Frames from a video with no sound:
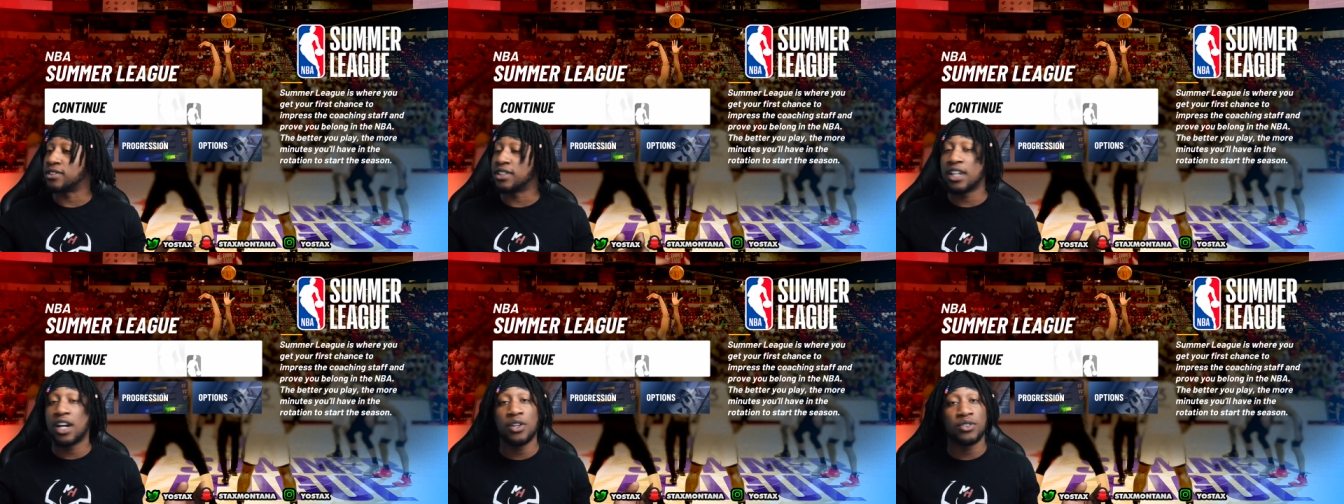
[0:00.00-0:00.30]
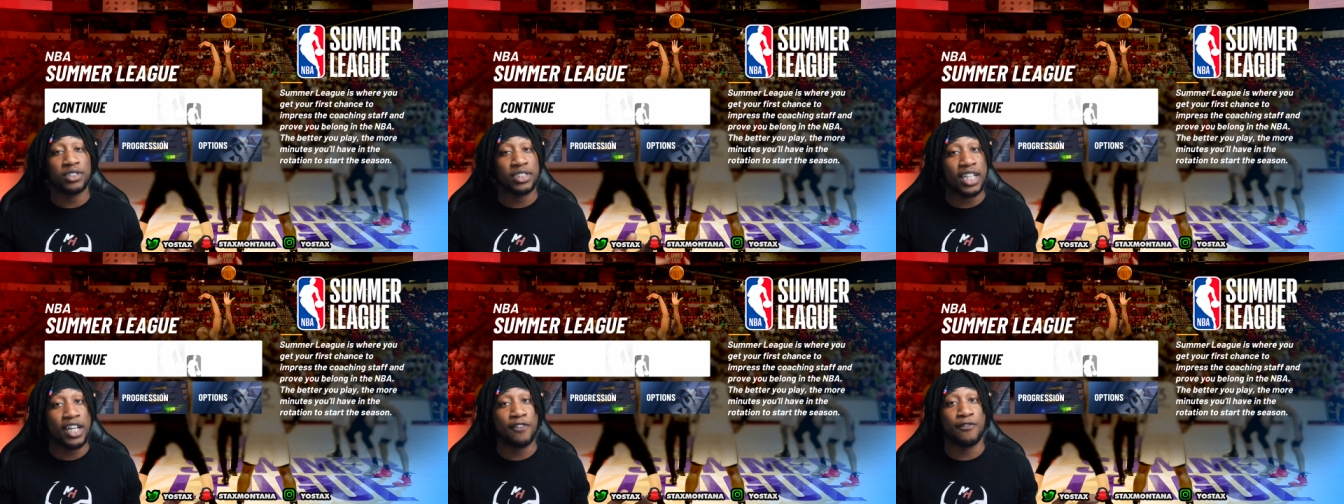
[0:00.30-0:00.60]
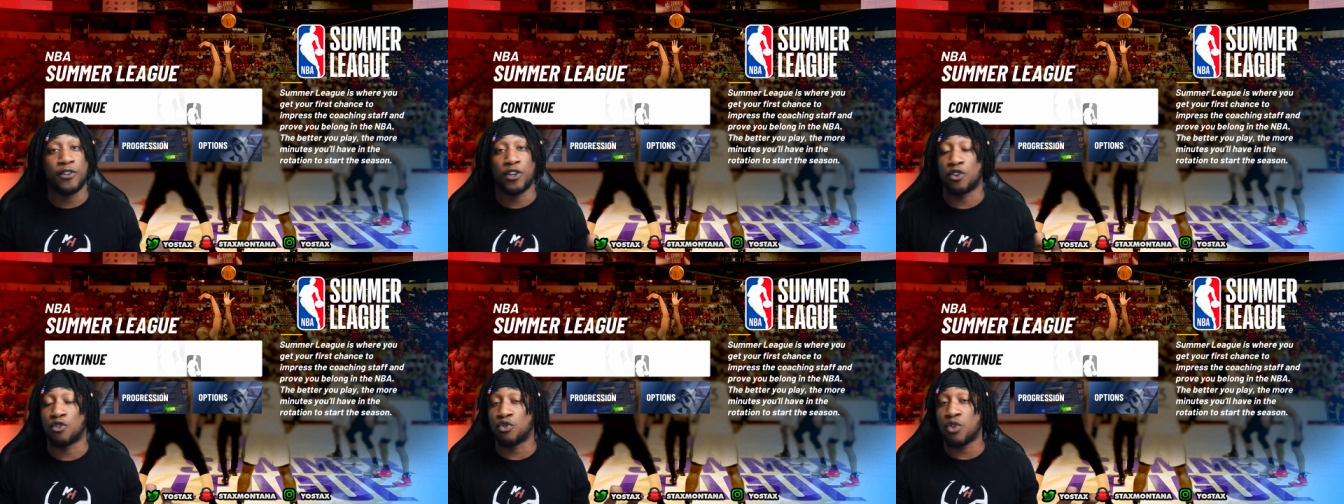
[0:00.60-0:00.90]
you know I'm saying
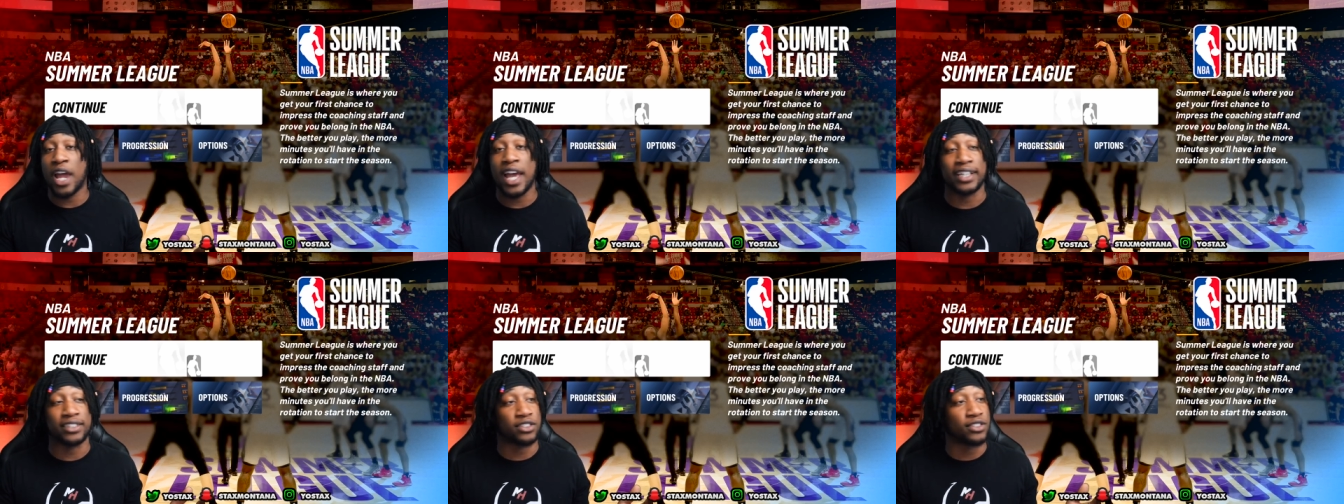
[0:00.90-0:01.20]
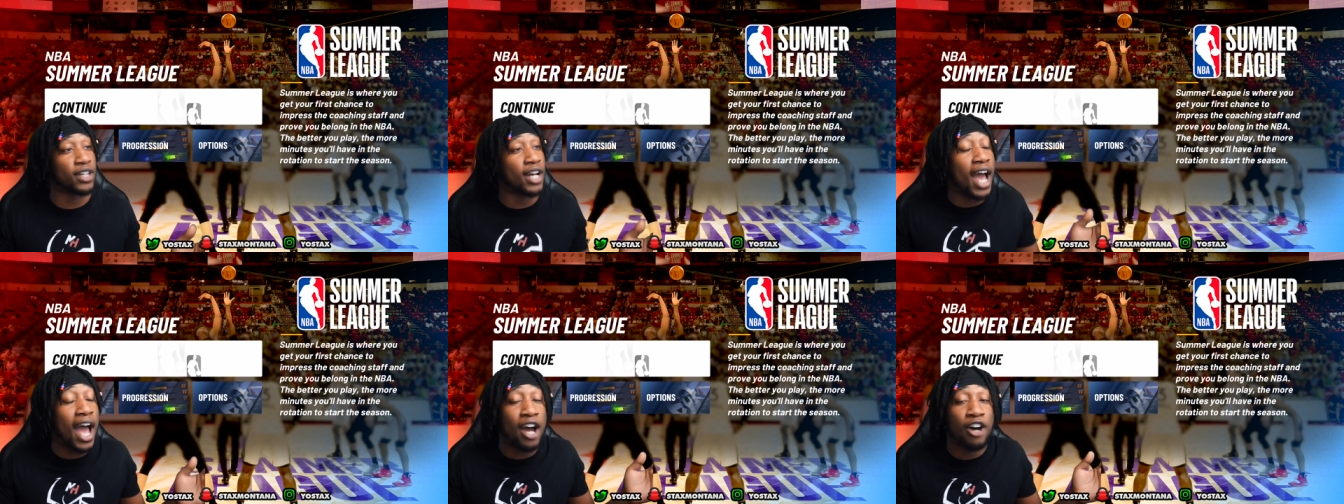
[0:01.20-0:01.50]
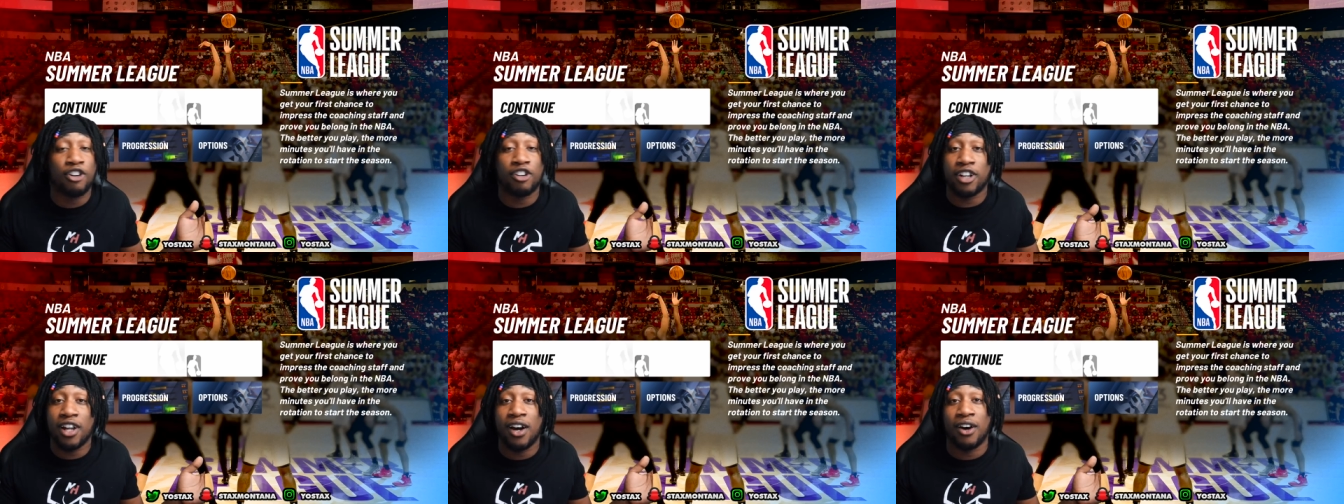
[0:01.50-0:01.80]
for the rest. Or I
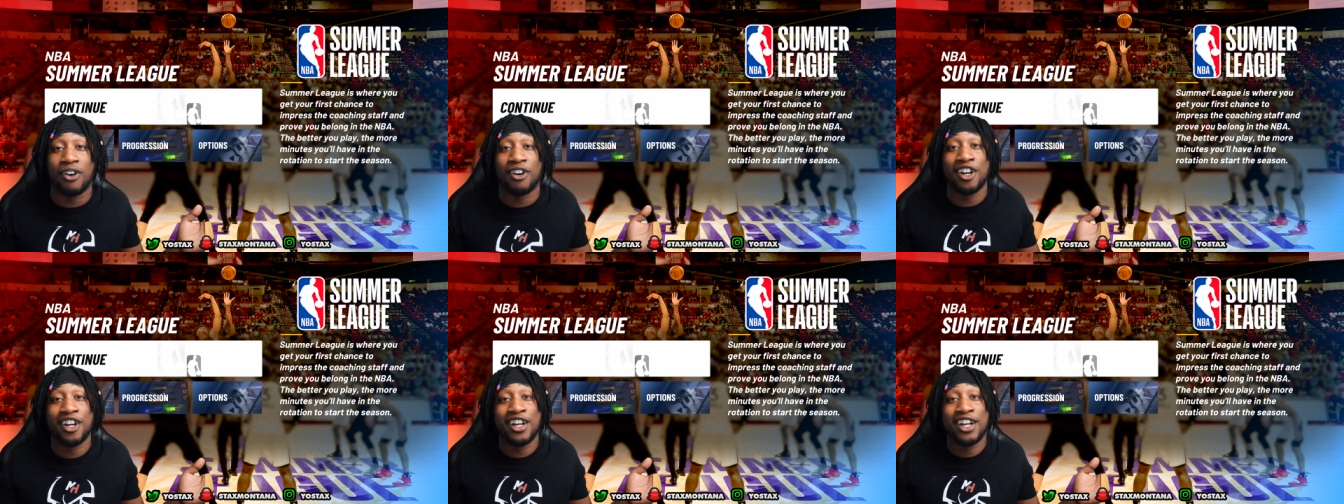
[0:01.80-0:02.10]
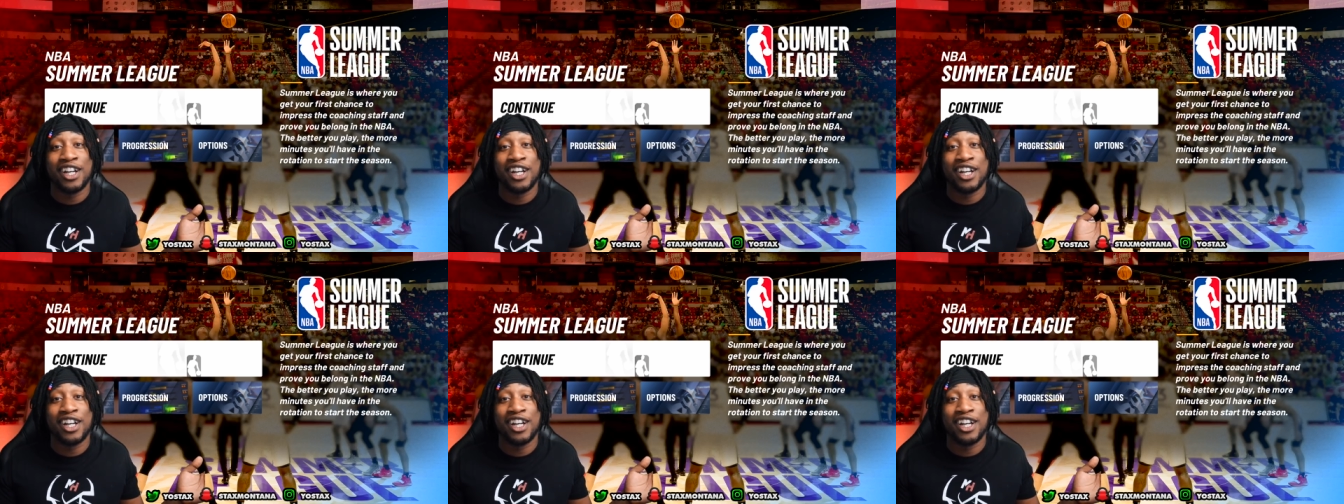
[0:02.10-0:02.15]
don't know.